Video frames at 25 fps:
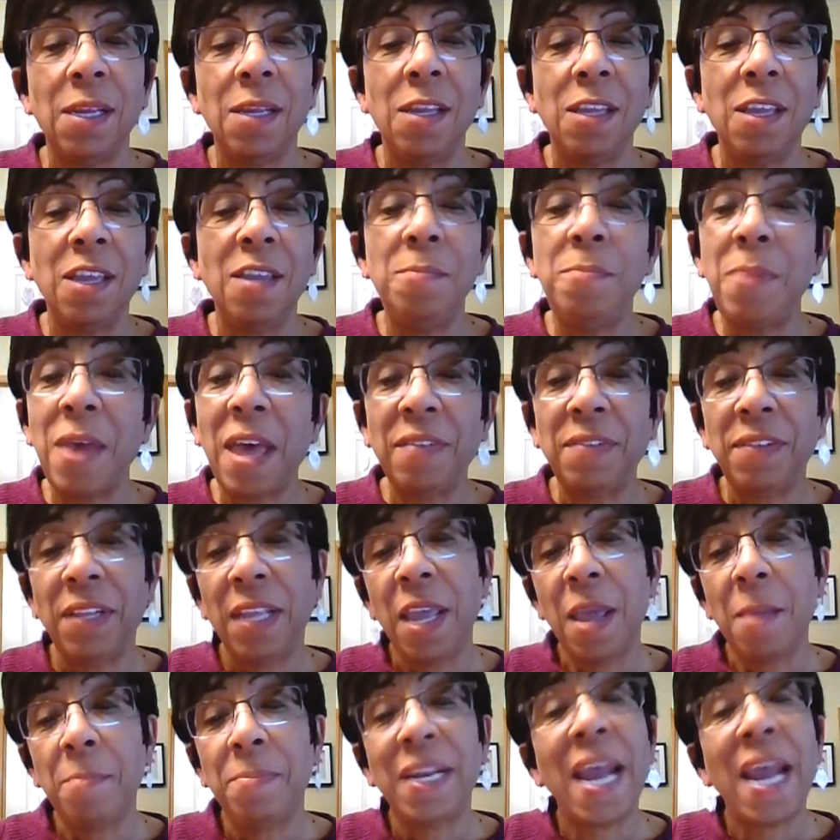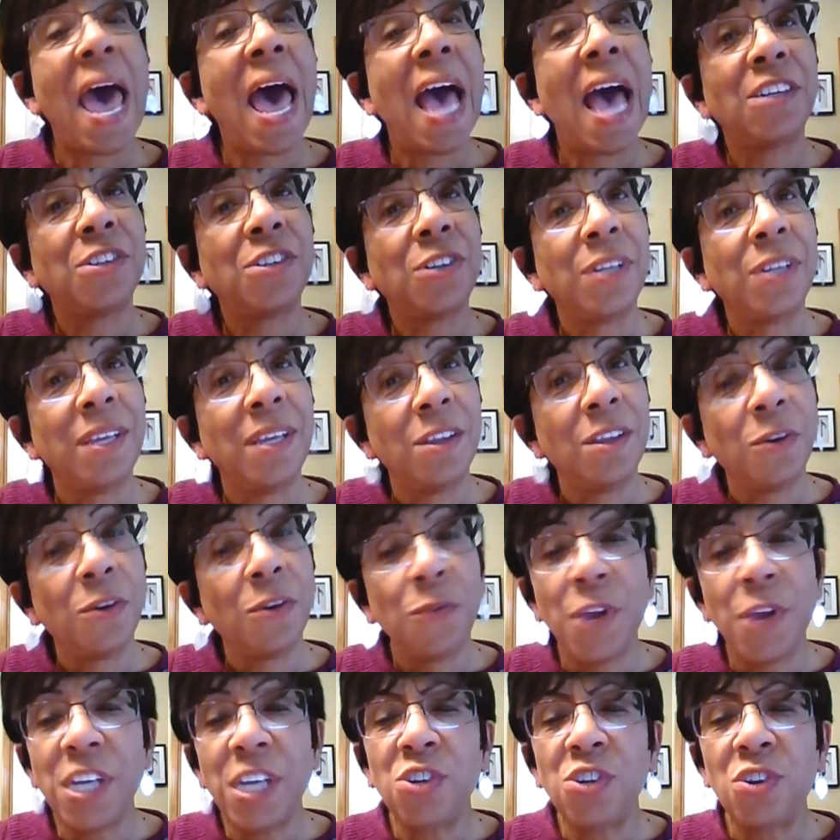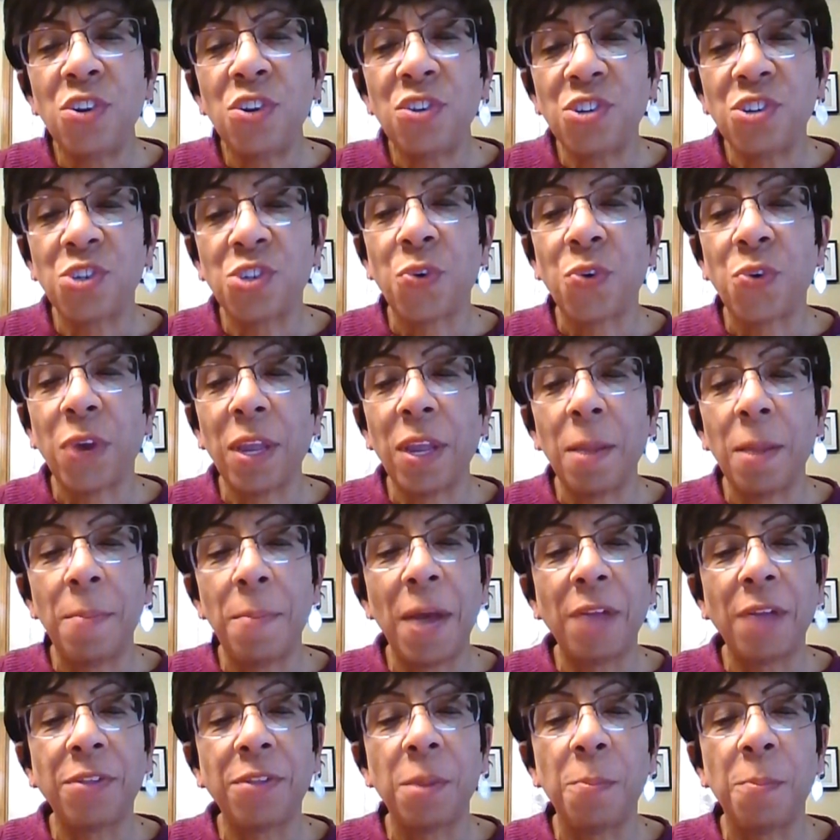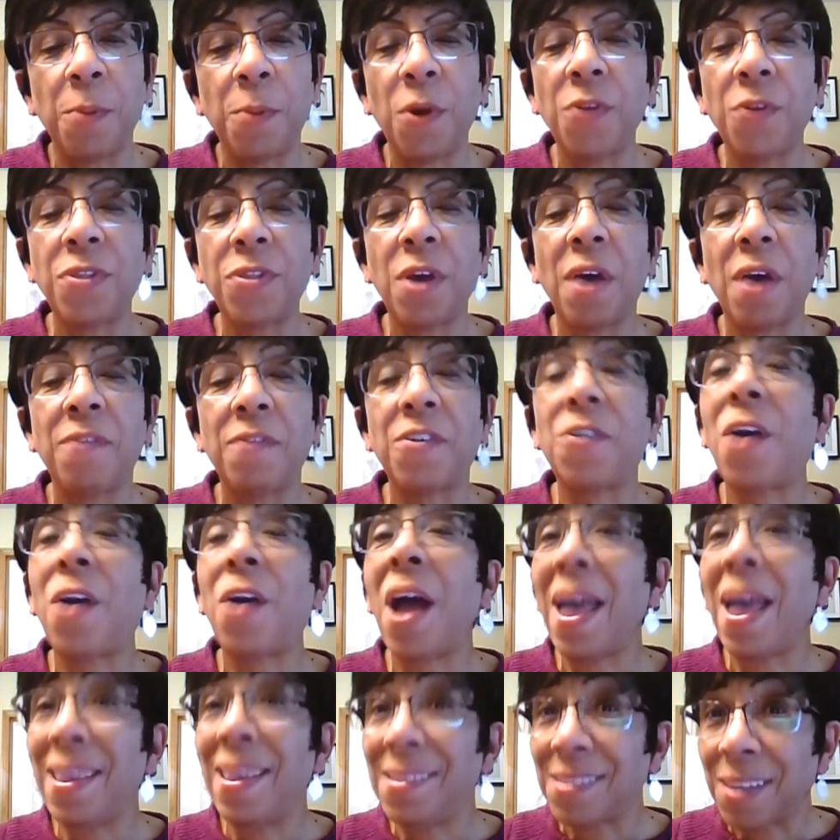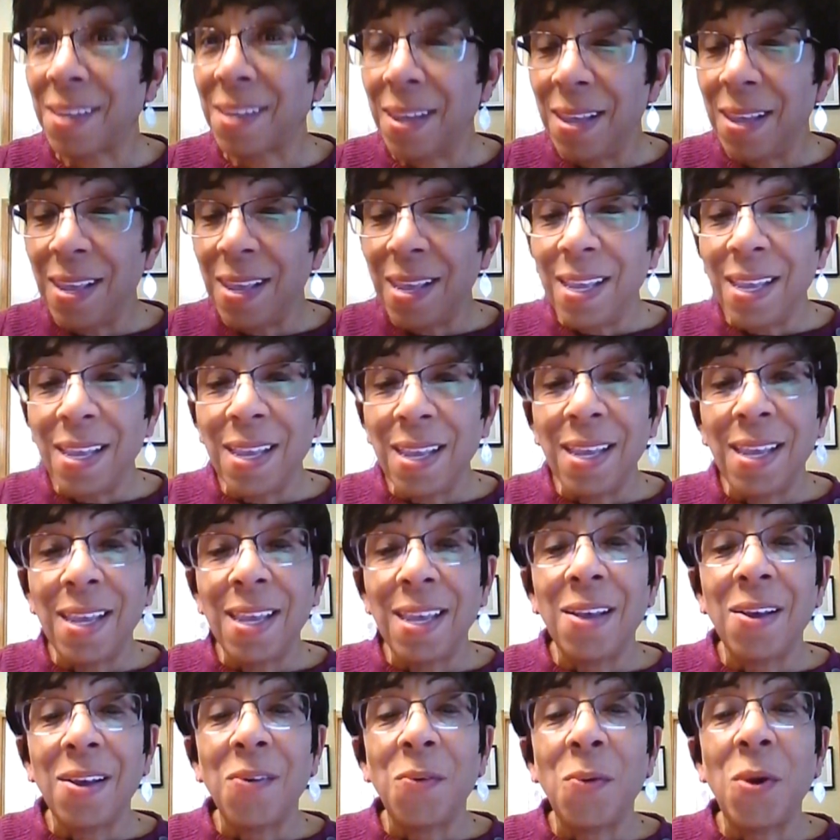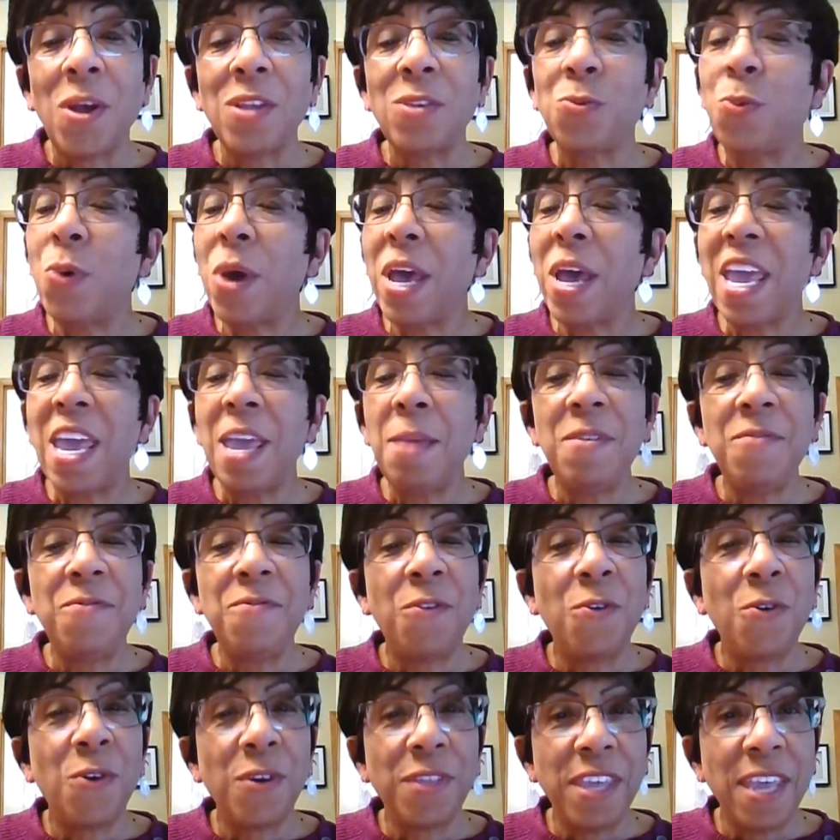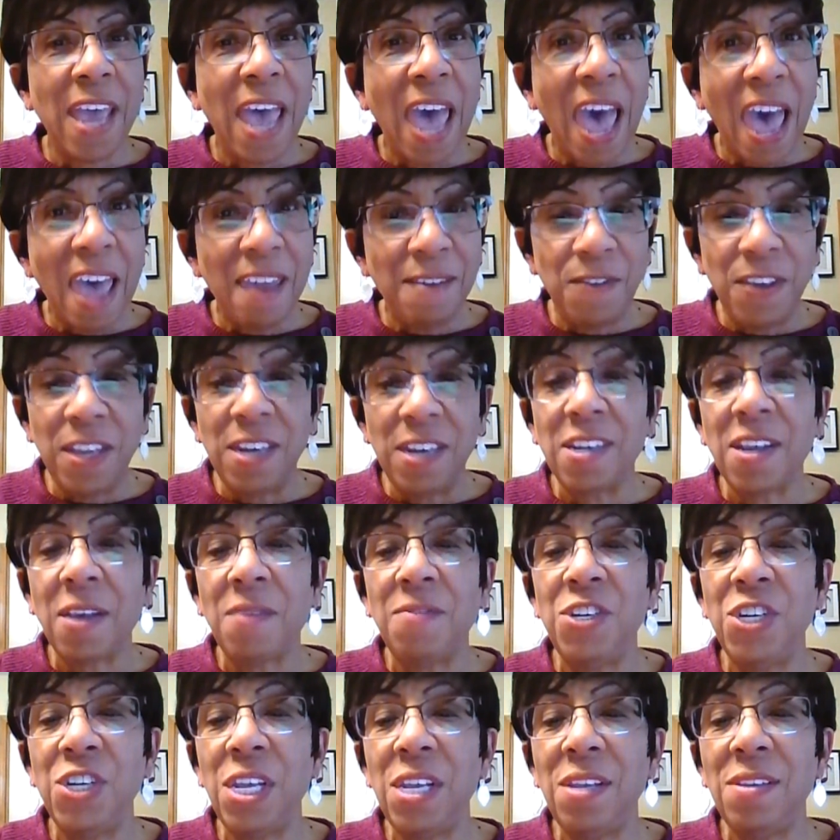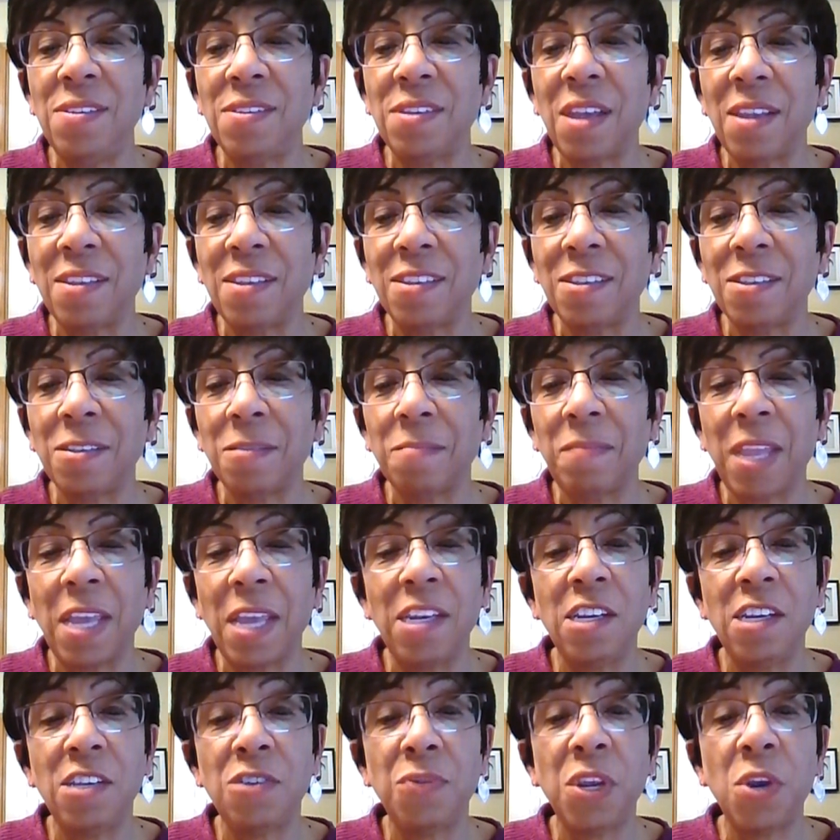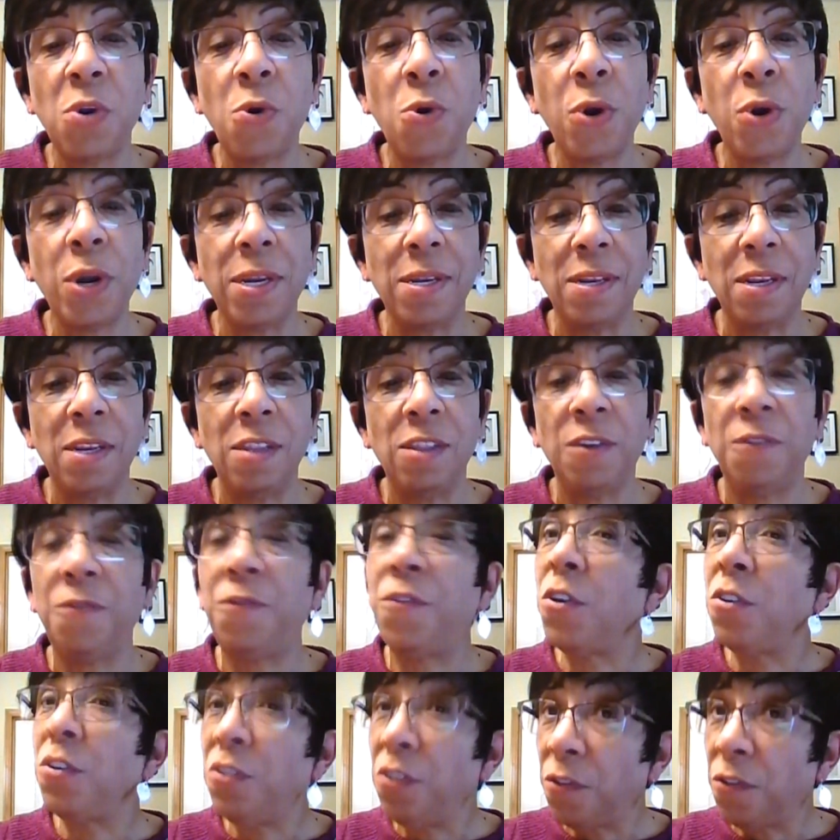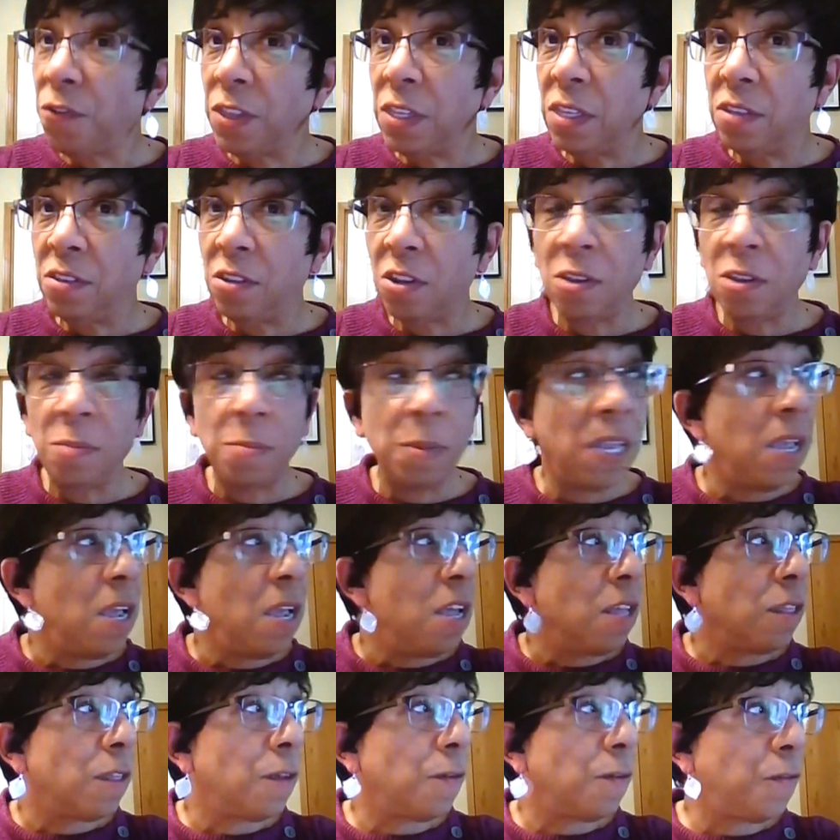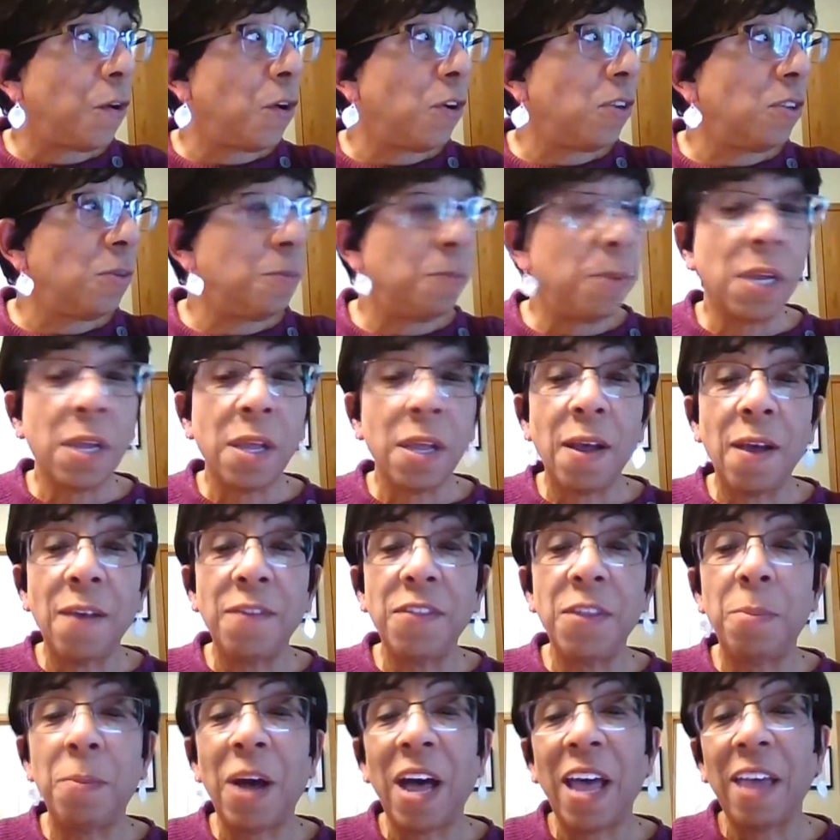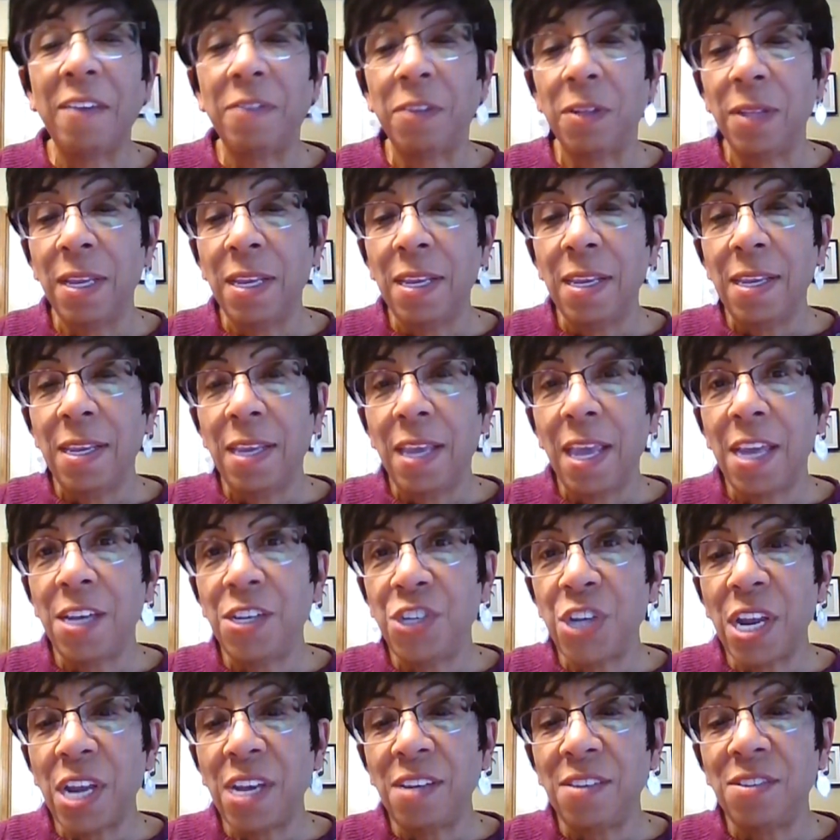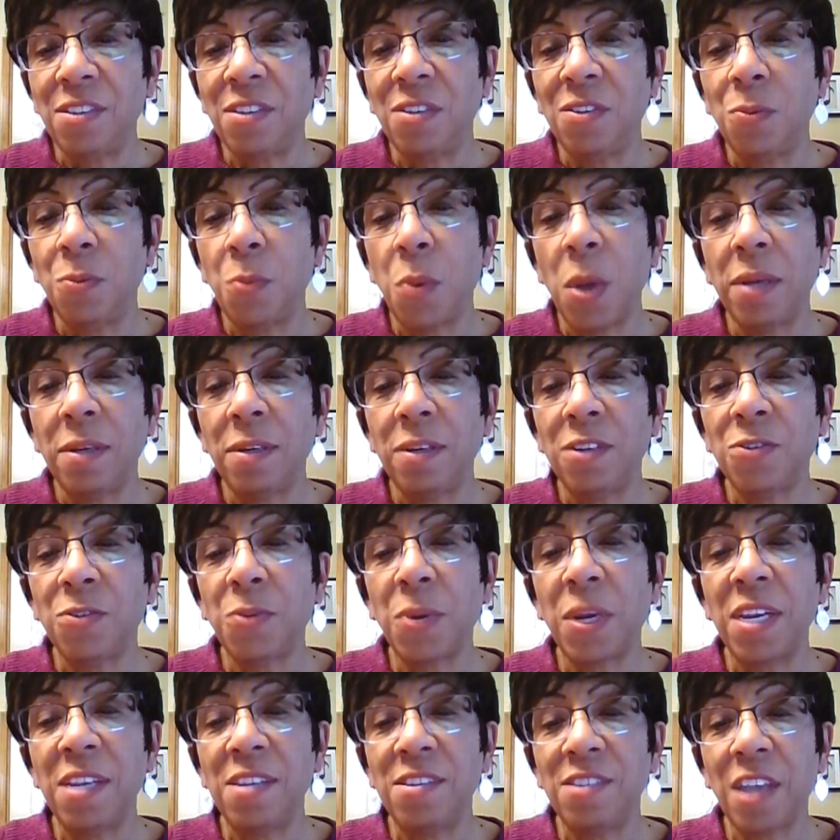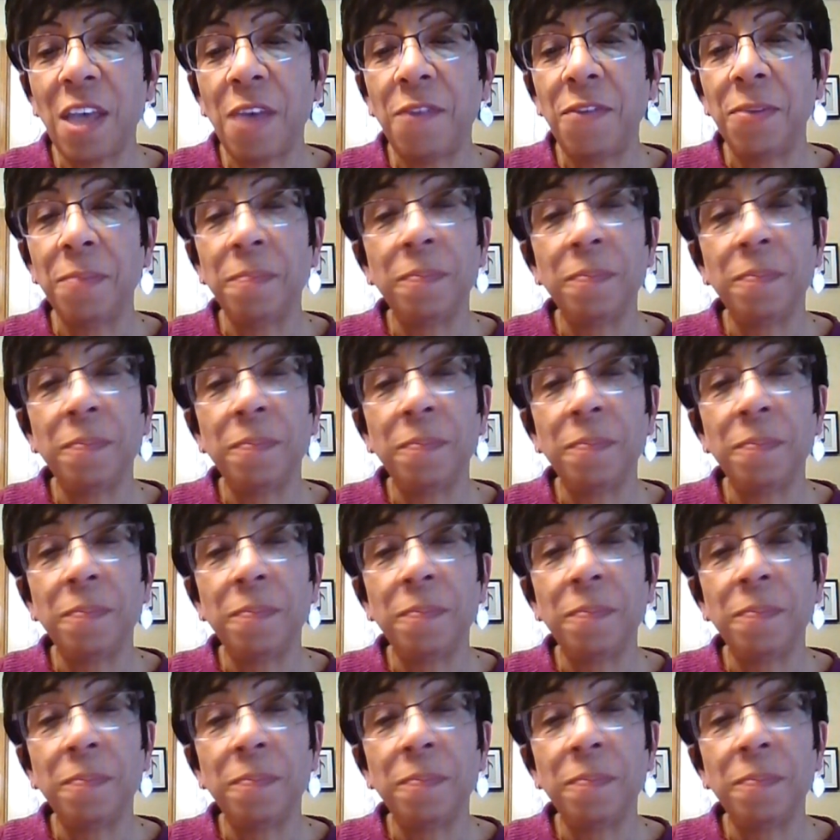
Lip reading: in Bethlehem. But actually, the original story about the birth of Christ was way before the advent of Jesus and is recorded in the first book of the Bible in Genesis 1:27.